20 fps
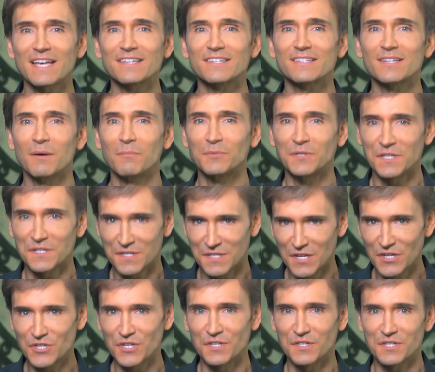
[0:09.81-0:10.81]
has some
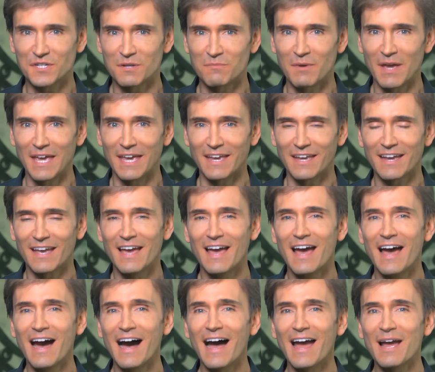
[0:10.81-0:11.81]
decisions to make.
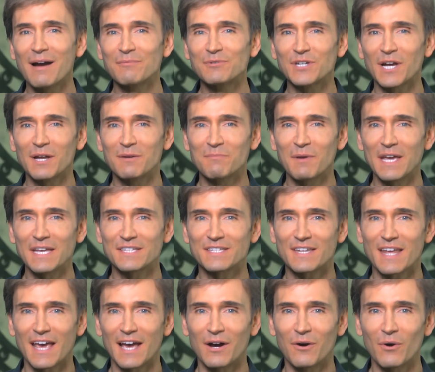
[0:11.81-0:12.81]
Hi, I'm John
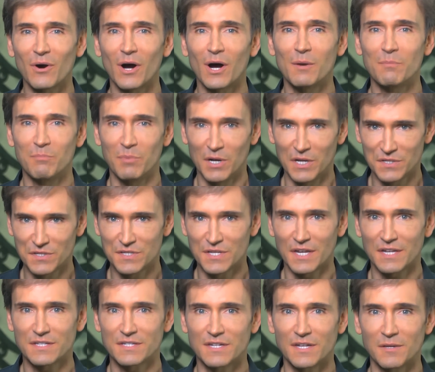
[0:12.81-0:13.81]
Basedow on Buzz
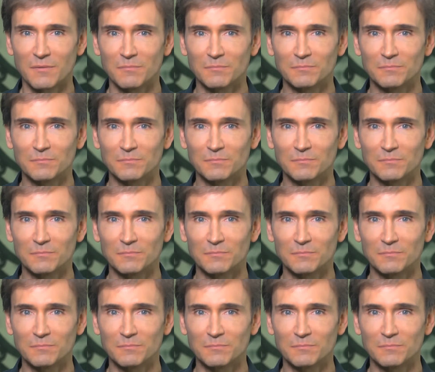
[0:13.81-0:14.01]
sixty.